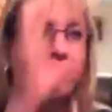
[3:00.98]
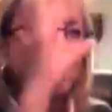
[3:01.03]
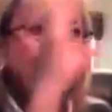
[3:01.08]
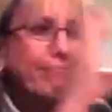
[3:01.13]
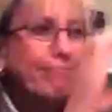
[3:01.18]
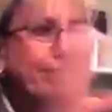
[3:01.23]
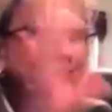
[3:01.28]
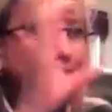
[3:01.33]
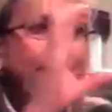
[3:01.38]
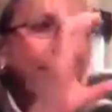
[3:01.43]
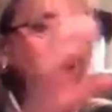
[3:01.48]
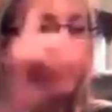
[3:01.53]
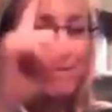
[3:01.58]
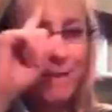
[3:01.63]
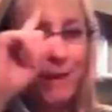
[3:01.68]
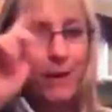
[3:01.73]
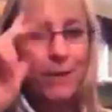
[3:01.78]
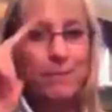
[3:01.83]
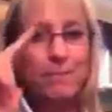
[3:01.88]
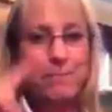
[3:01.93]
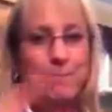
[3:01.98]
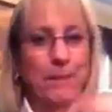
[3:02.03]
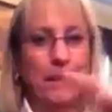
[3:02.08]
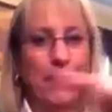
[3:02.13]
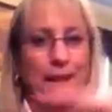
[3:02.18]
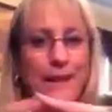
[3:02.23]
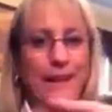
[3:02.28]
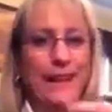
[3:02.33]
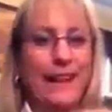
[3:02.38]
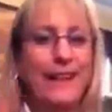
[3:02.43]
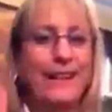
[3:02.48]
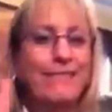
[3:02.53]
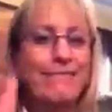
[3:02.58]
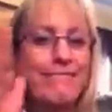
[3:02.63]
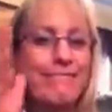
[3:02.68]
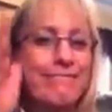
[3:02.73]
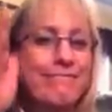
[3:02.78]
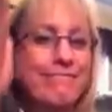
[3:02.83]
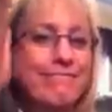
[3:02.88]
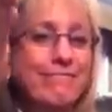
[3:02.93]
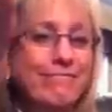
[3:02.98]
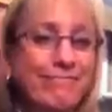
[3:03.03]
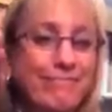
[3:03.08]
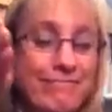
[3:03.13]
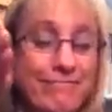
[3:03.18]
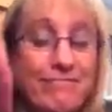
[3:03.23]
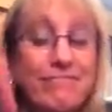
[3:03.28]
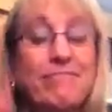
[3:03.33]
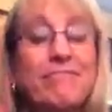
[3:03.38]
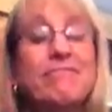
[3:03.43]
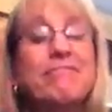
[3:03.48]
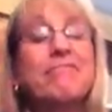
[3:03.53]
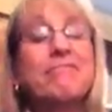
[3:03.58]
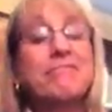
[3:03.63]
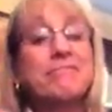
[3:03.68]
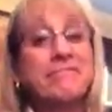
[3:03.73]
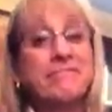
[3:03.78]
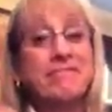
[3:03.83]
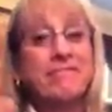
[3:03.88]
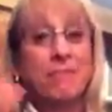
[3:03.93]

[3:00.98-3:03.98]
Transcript: who will help us find a building for our center